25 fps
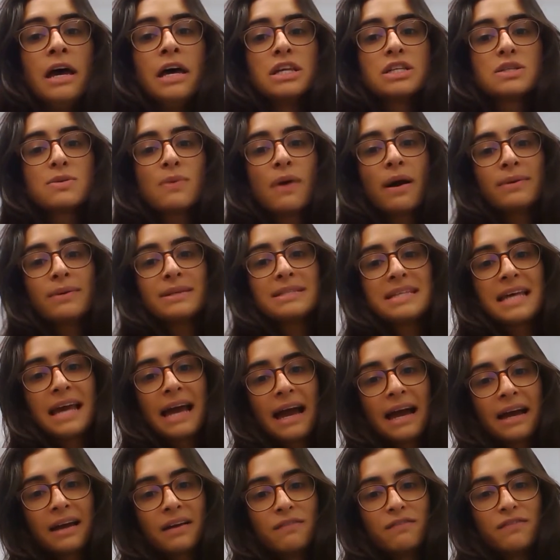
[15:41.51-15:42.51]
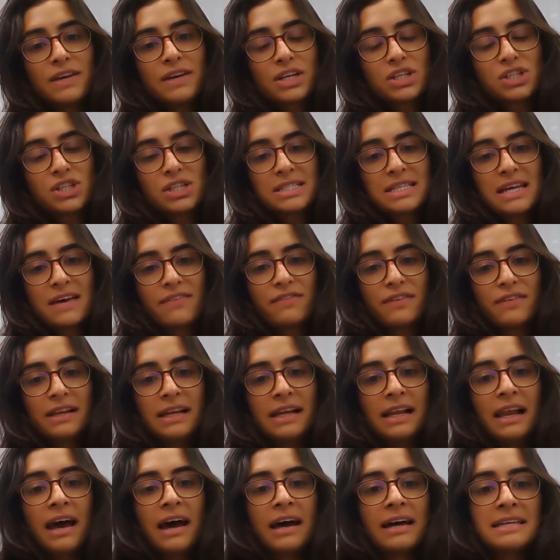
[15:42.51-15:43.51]
So I would say our conviction definitely
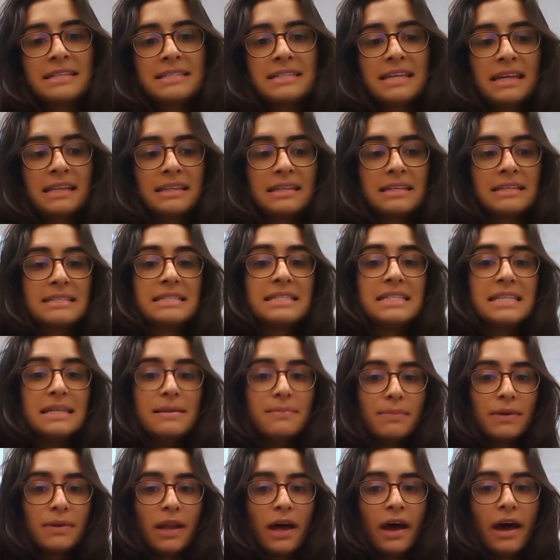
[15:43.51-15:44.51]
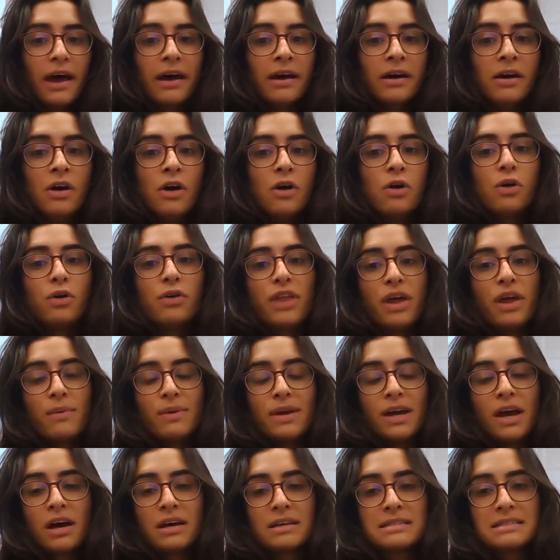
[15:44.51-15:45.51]
lies in the steepener, although
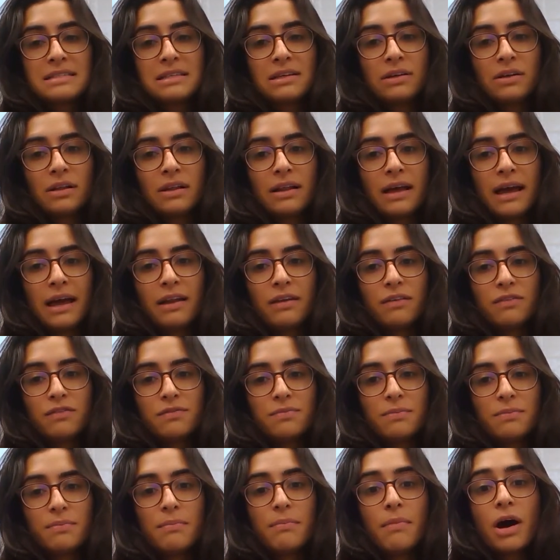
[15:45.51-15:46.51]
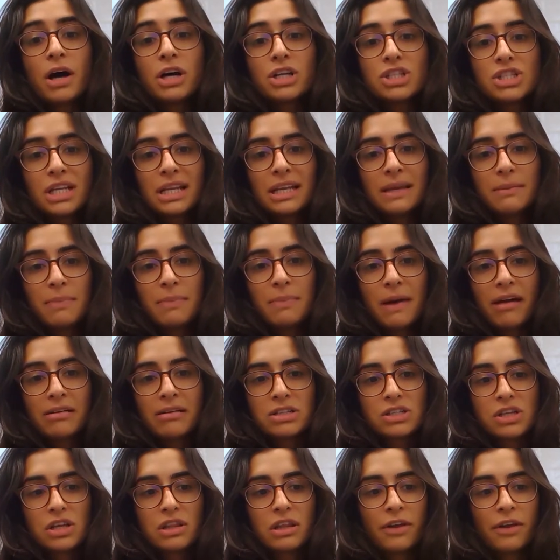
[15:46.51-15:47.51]
we are still kind of marginally
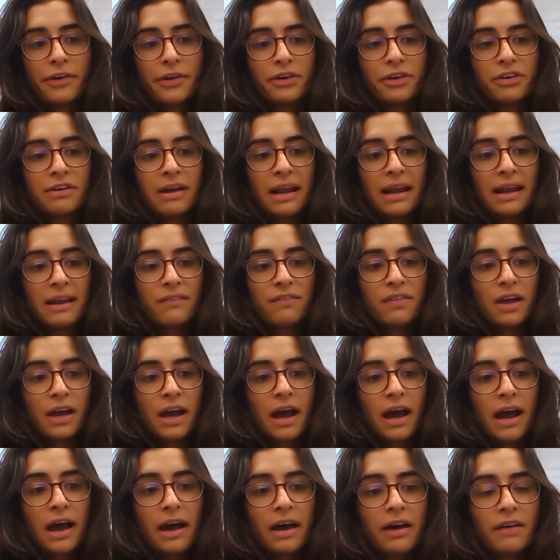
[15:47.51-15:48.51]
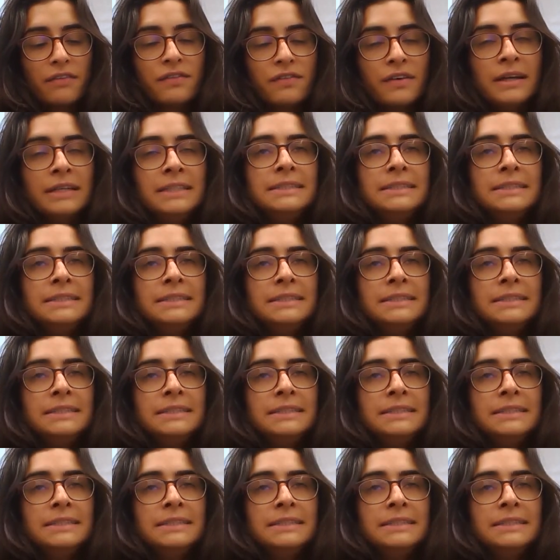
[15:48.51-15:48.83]
bearish at the longer end of the curve.